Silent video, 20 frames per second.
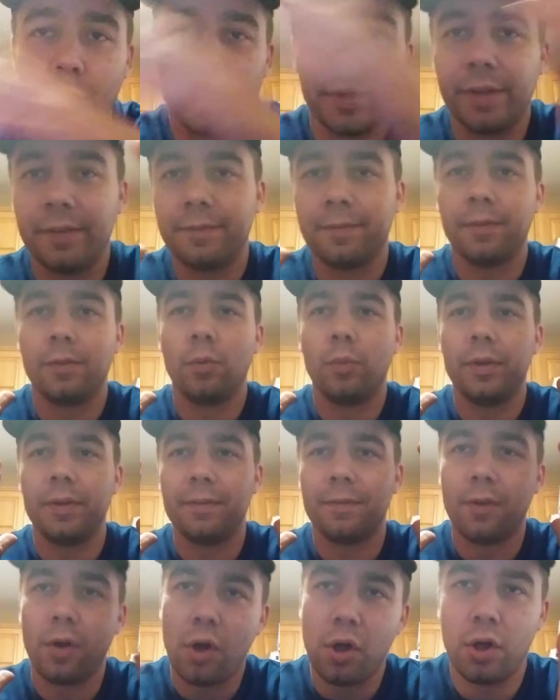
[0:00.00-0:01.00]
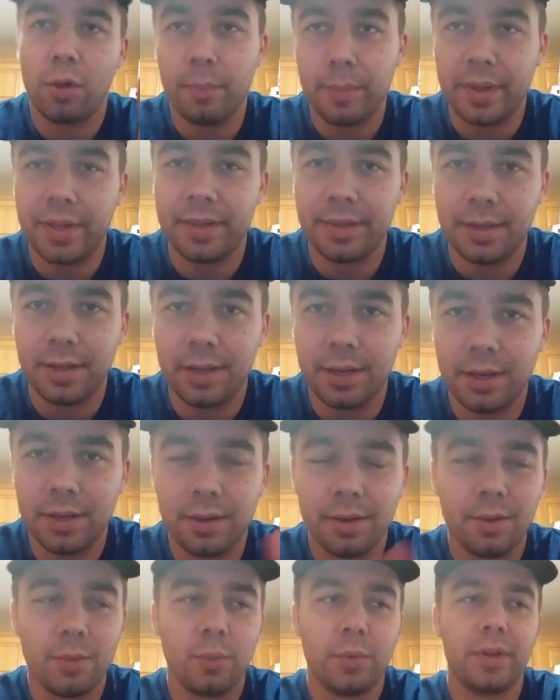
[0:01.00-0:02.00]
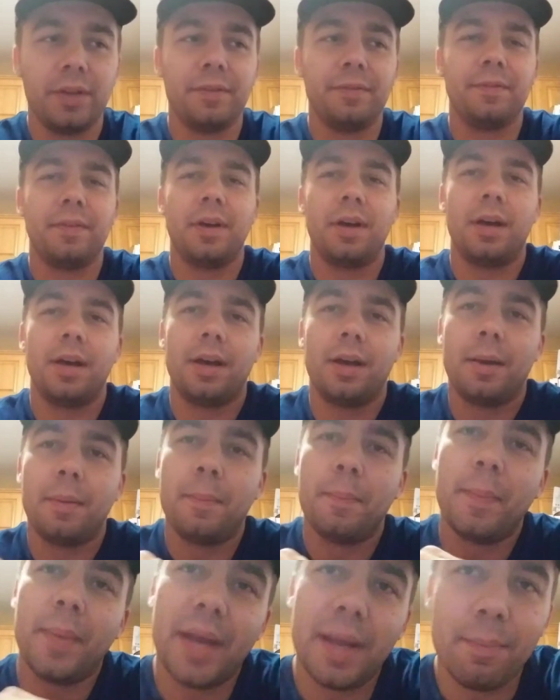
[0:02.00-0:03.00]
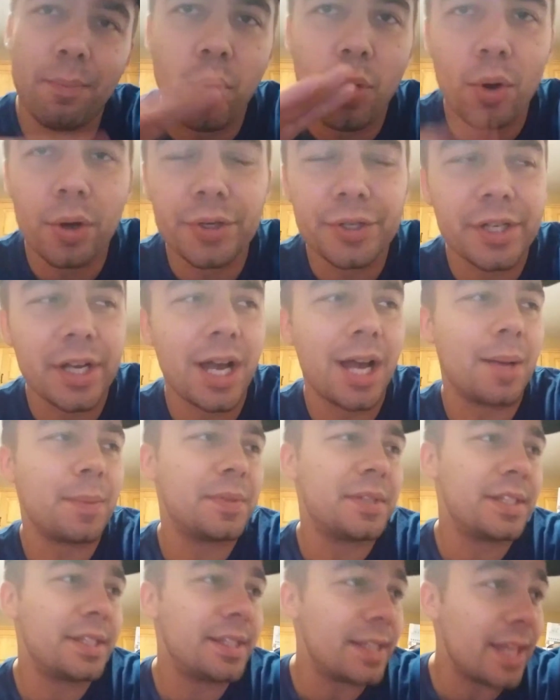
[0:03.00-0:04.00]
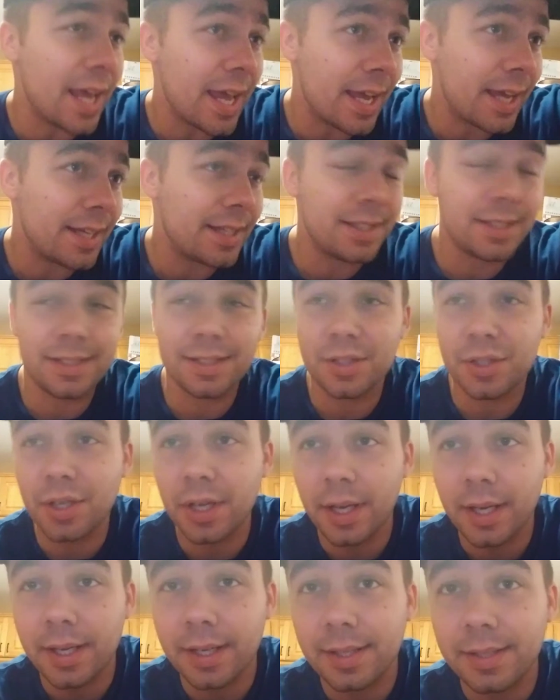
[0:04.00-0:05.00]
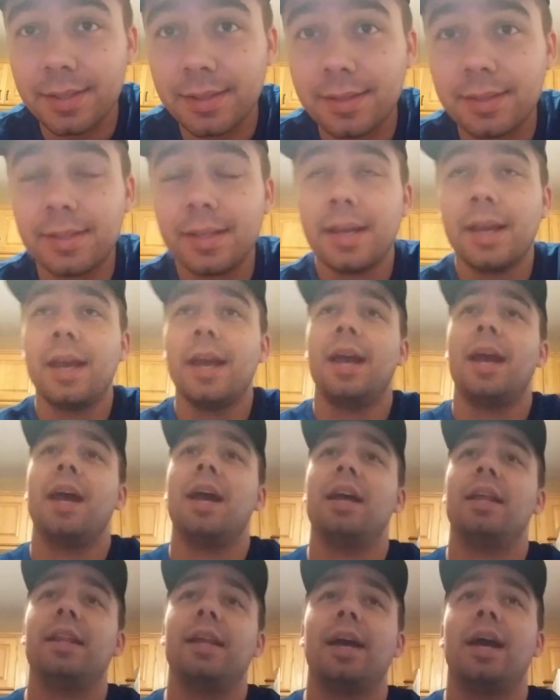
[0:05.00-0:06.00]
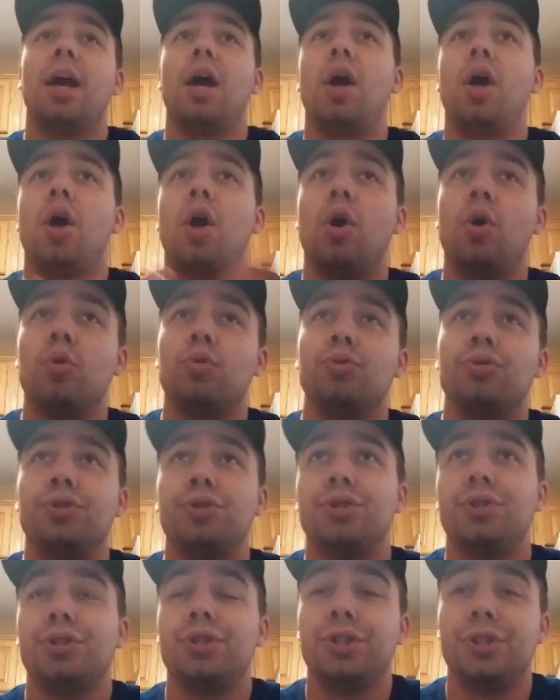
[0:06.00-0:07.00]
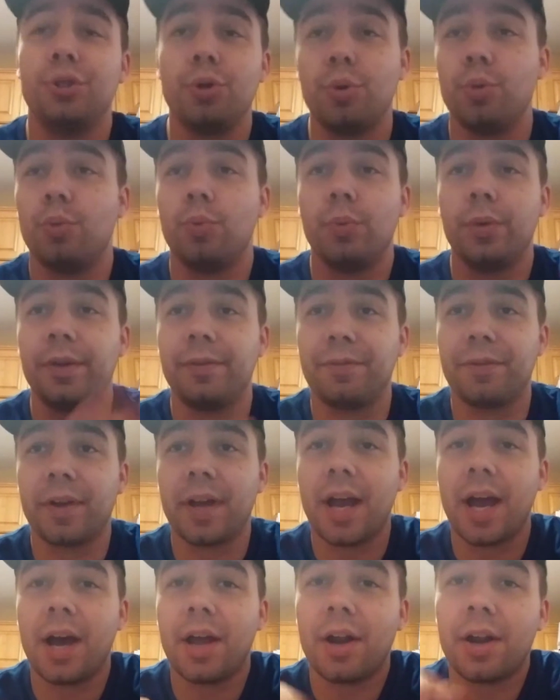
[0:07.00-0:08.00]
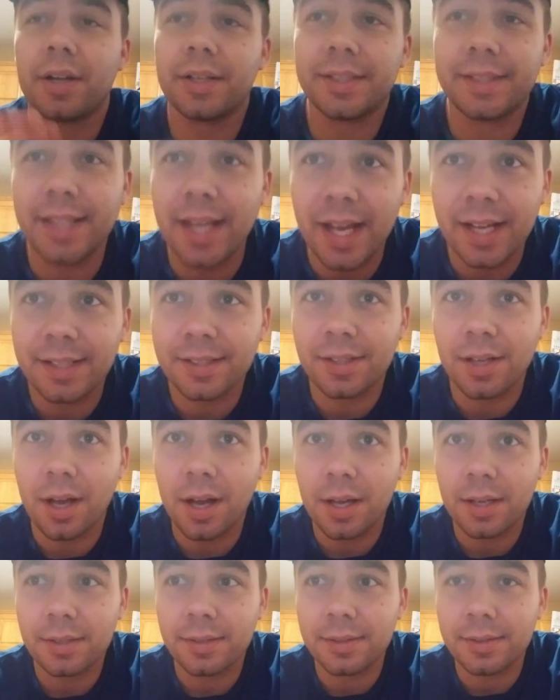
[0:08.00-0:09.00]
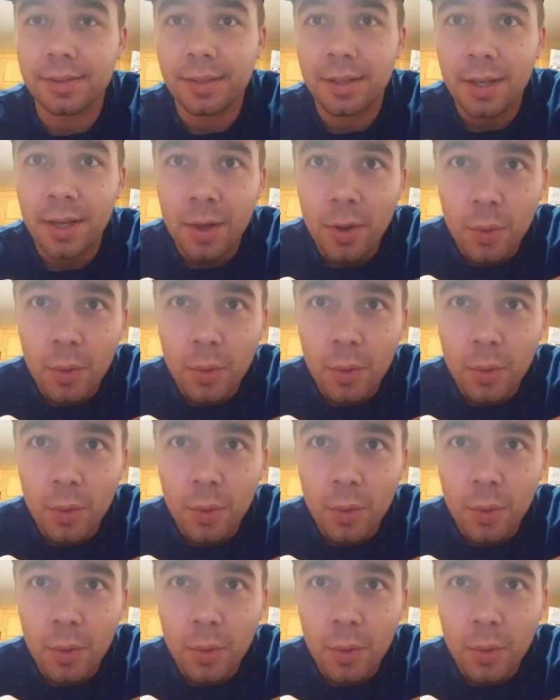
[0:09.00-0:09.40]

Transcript: We've all been there. We've made pork chops, steaks, chickens, and like, oh shoot, we forgot our steak sauce.